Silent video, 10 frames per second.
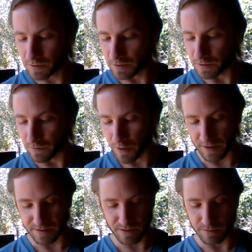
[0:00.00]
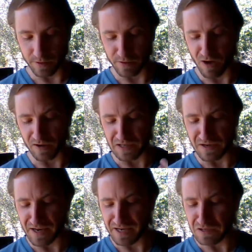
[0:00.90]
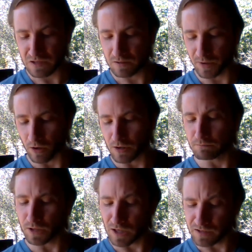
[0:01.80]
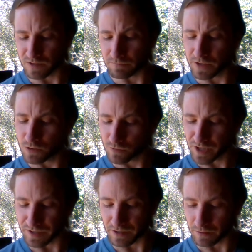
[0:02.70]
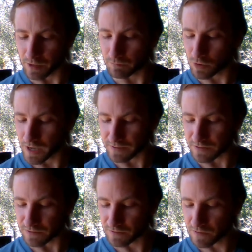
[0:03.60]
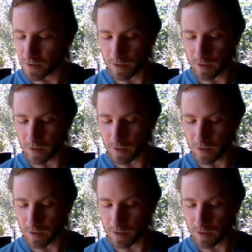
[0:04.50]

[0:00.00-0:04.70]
in that they are not innate but are implanted by training and practice.